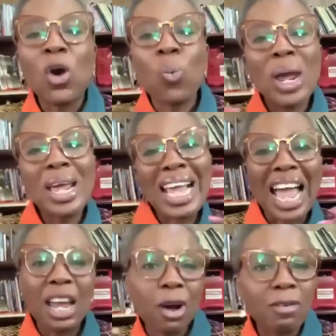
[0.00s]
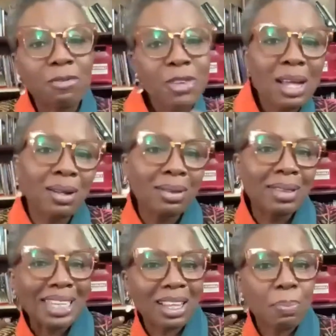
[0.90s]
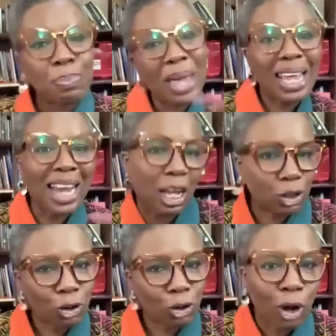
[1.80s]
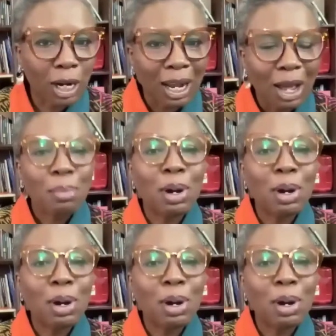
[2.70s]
we kind of feel that the pain has gone.